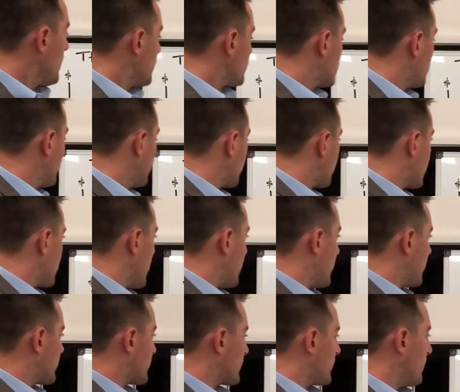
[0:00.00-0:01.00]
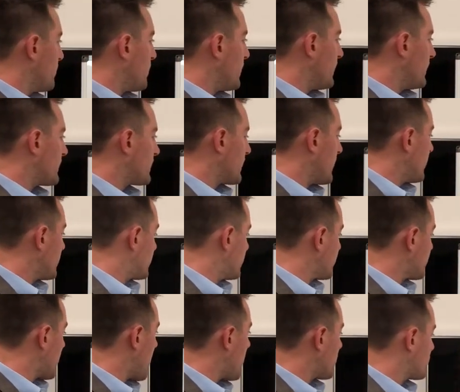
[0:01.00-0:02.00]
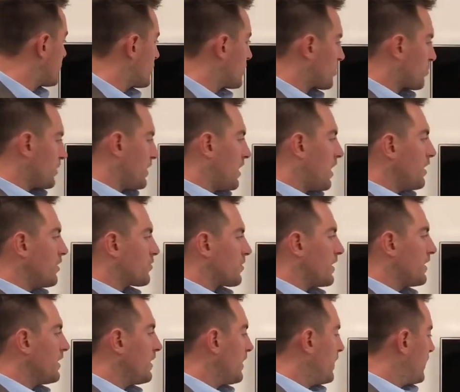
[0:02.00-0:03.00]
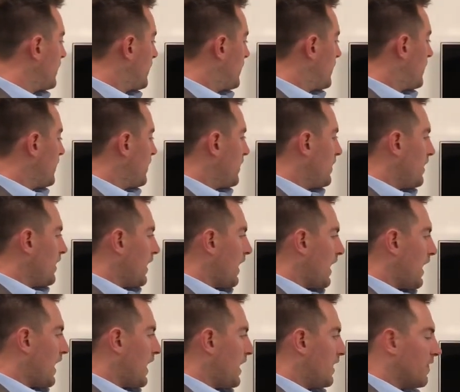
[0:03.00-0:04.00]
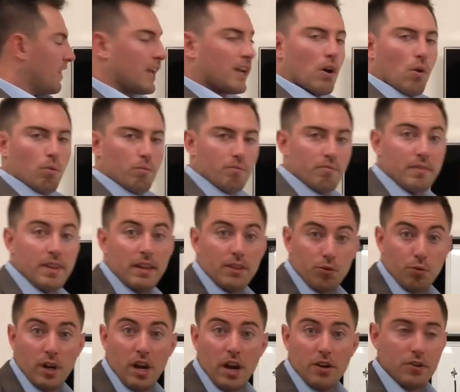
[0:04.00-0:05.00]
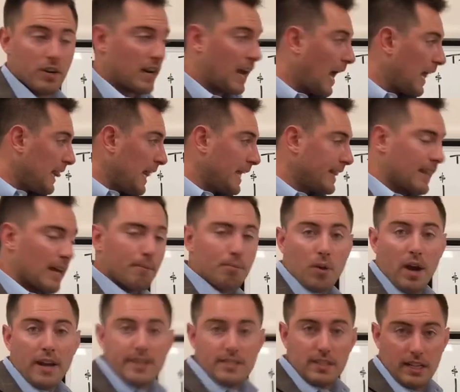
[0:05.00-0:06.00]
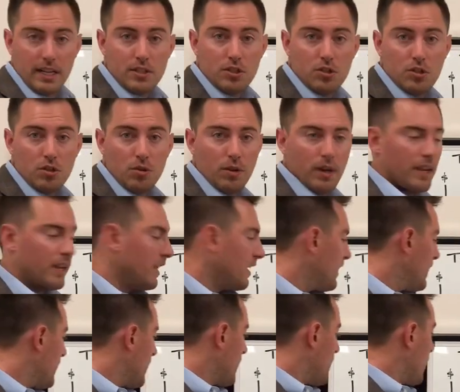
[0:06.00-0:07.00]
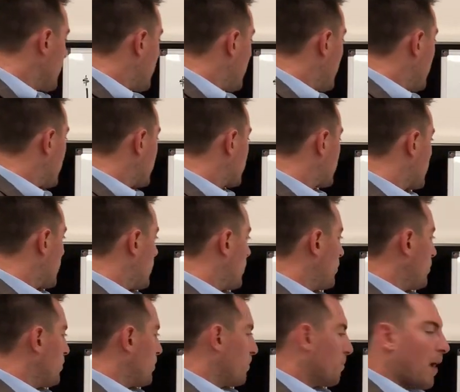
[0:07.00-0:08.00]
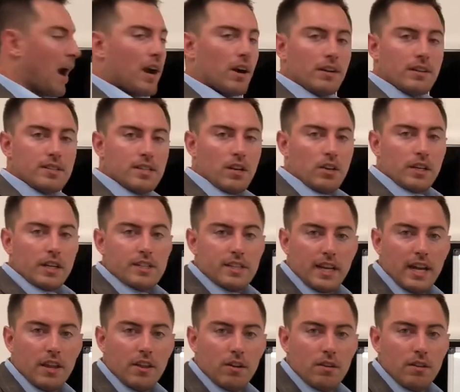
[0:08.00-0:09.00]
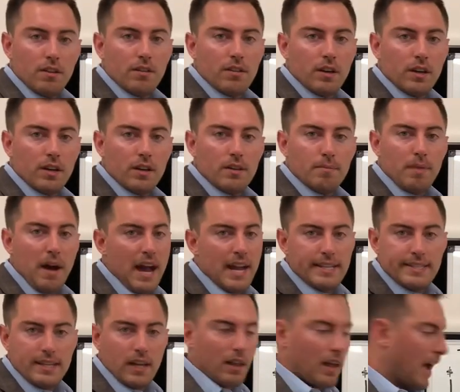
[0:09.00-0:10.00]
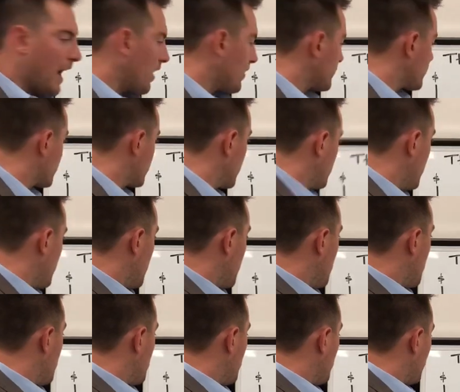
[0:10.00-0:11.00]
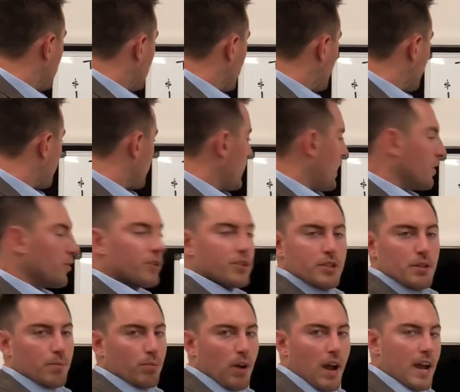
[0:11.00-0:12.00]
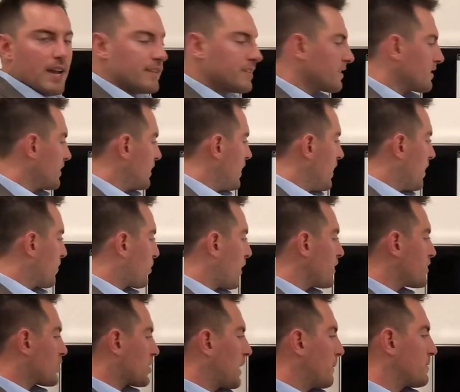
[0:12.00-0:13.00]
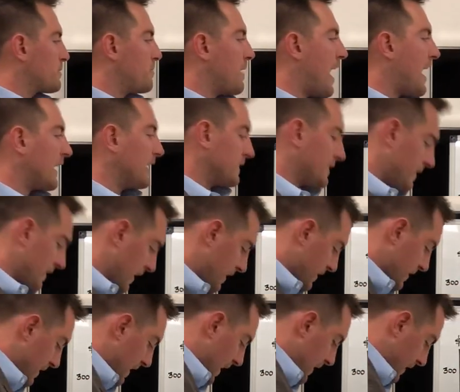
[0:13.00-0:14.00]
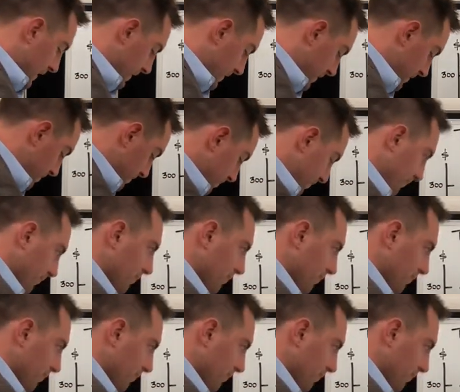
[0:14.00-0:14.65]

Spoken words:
So let's say that somebody says this house is $300, and they go, $300, I like that price, let's do it. So buyer and seller get together, they're going to buy and sell a house. $300 is the price. Appraiser comes back and says that it's